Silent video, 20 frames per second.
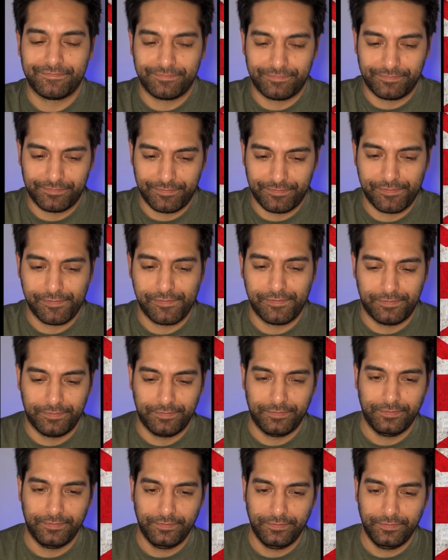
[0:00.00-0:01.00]

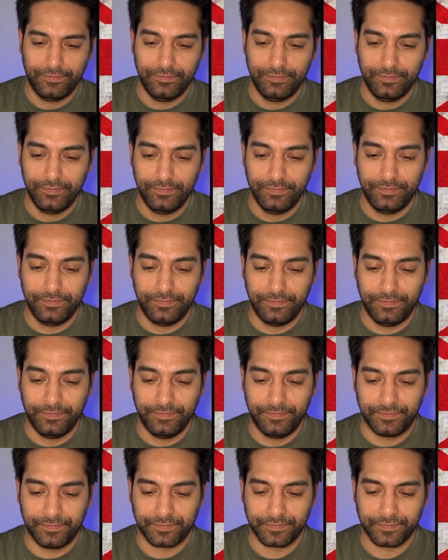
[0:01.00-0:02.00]

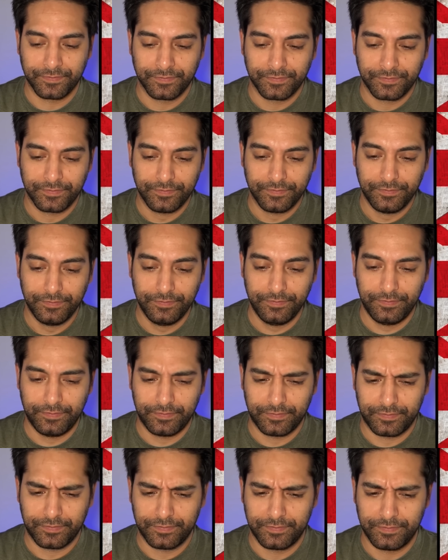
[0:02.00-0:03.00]

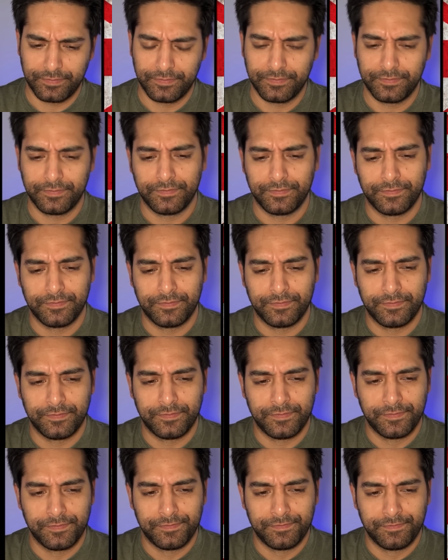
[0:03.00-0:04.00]

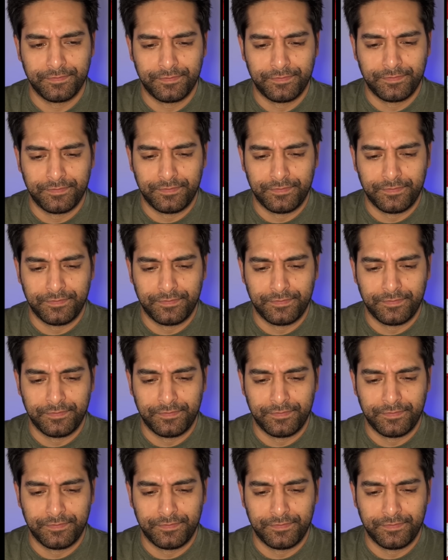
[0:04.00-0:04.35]
The person shown says nothing.